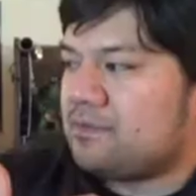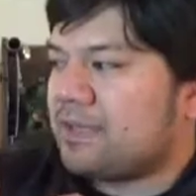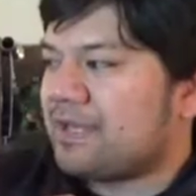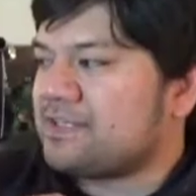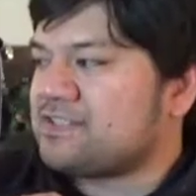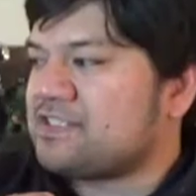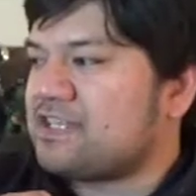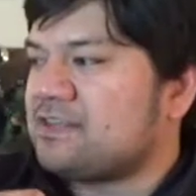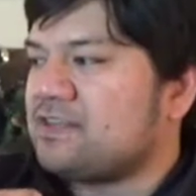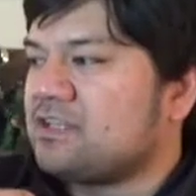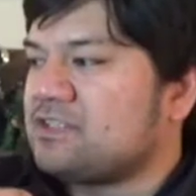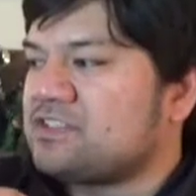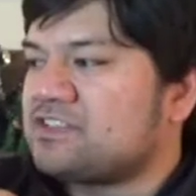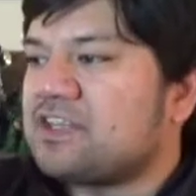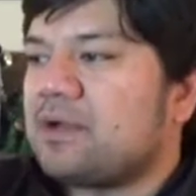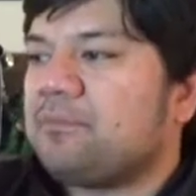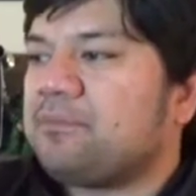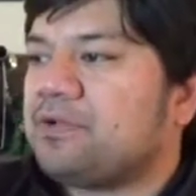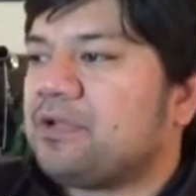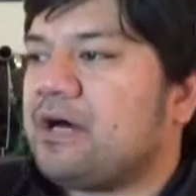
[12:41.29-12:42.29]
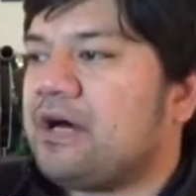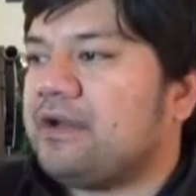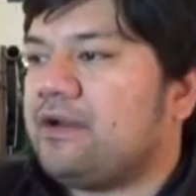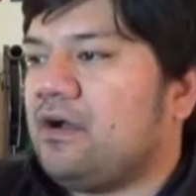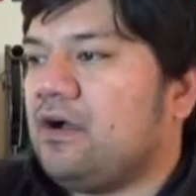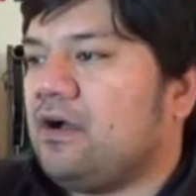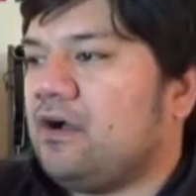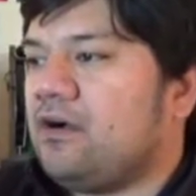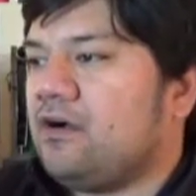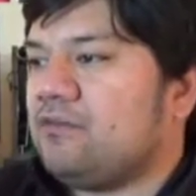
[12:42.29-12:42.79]
Like I said, the subplot
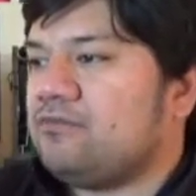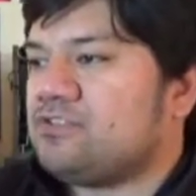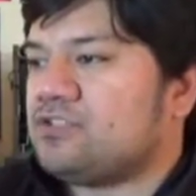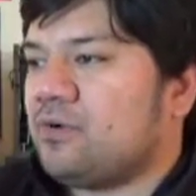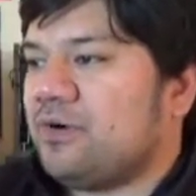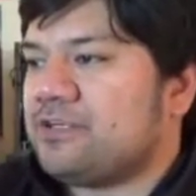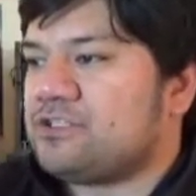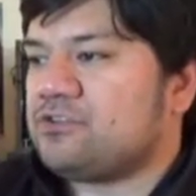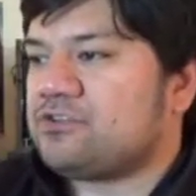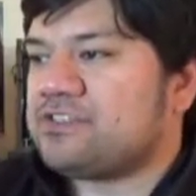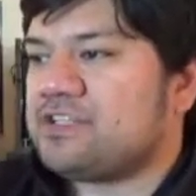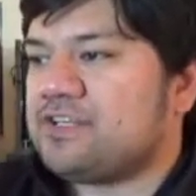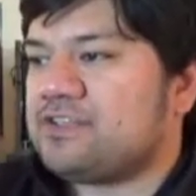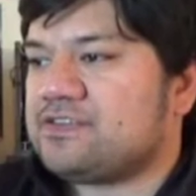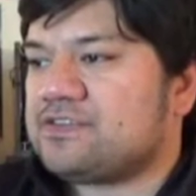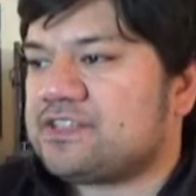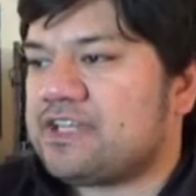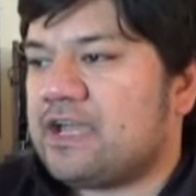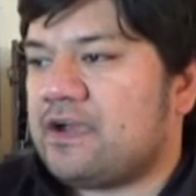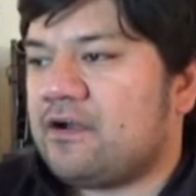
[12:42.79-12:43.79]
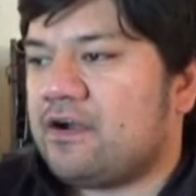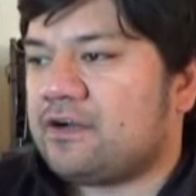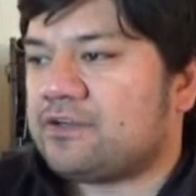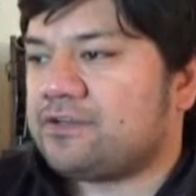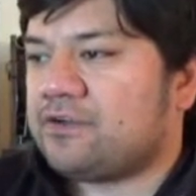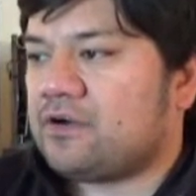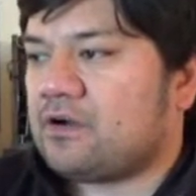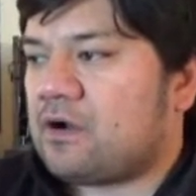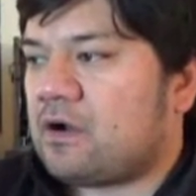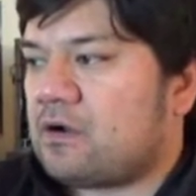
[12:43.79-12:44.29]
of Joel Edgerton's
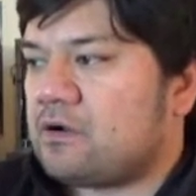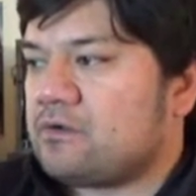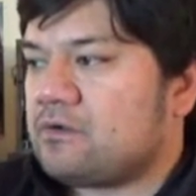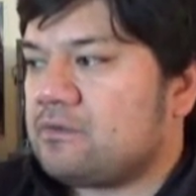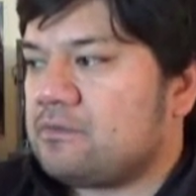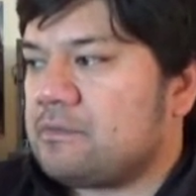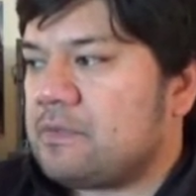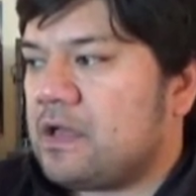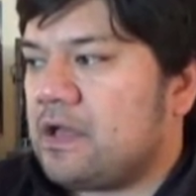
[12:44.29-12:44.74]
character